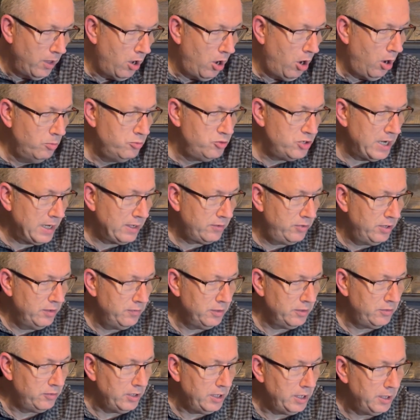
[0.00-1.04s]

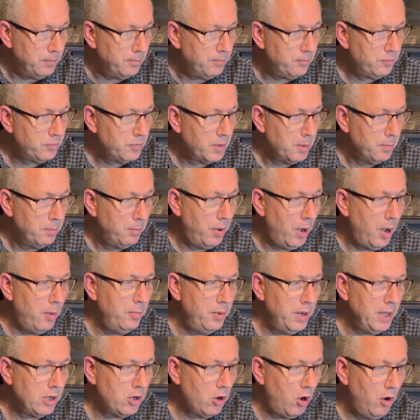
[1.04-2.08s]
Objectivity.
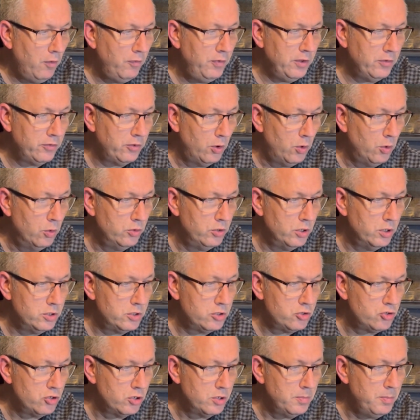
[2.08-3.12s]
Public office holders
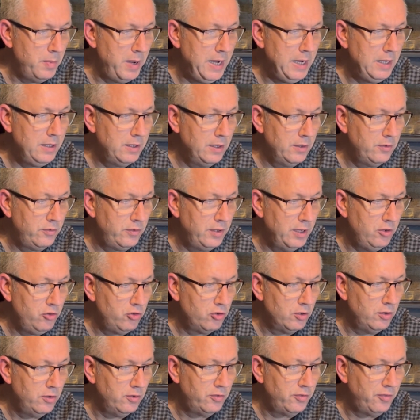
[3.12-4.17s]
should make
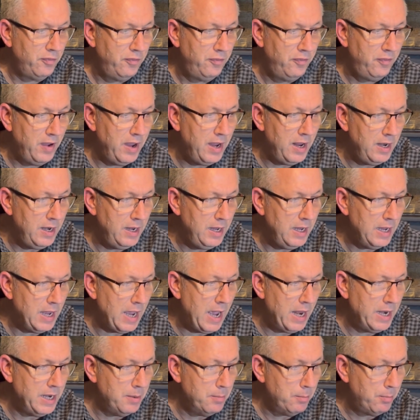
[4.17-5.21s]
decisions fairly
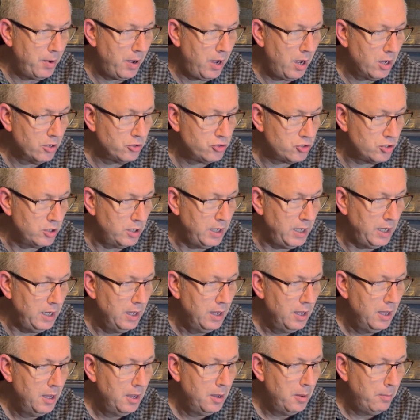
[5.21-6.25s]
and impartially
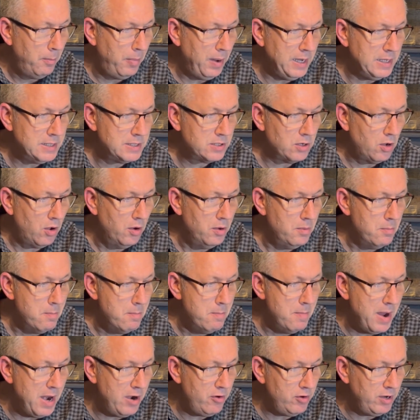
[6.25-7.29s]
based on
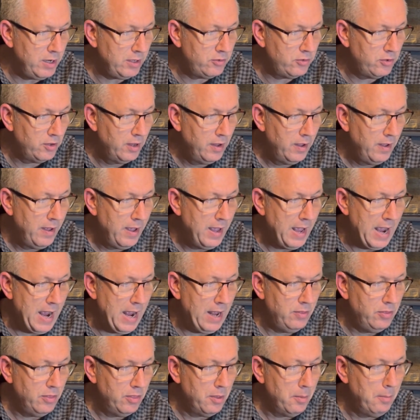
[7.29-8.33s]
merit
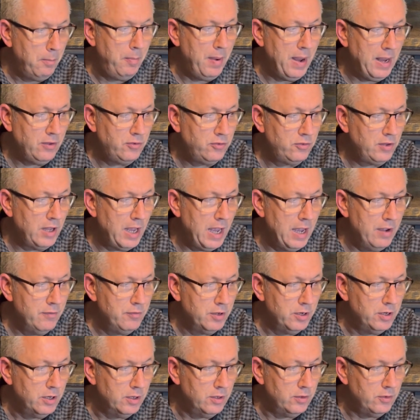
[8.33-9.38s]
and the best
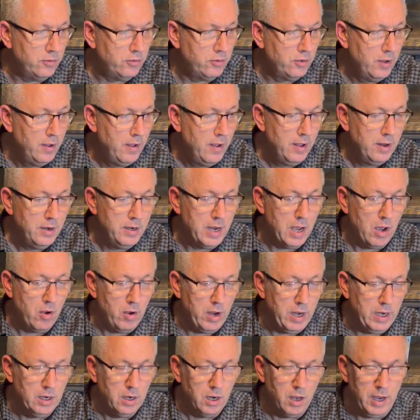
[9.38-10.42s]
evidence. Now,
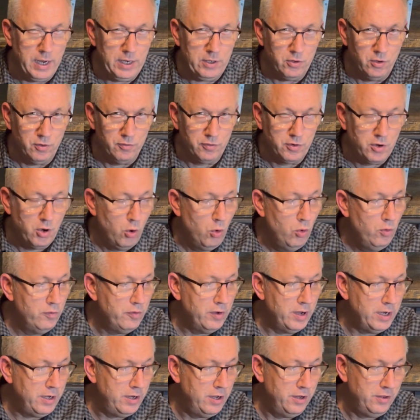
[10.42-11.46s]
in light of
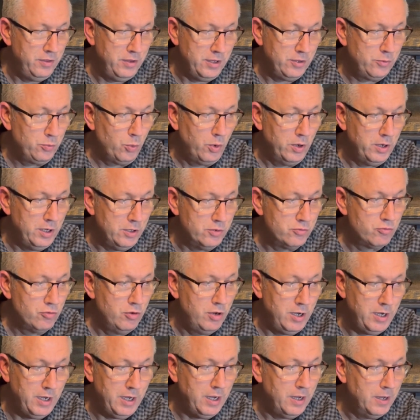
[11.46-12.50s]
COVID, this one is
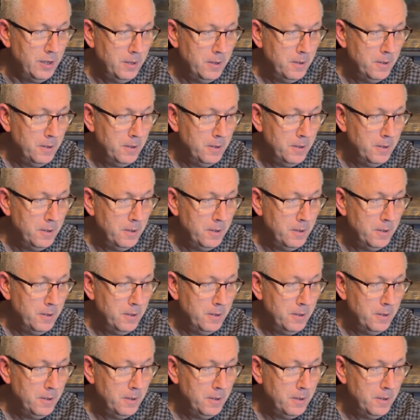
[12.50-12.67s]
really,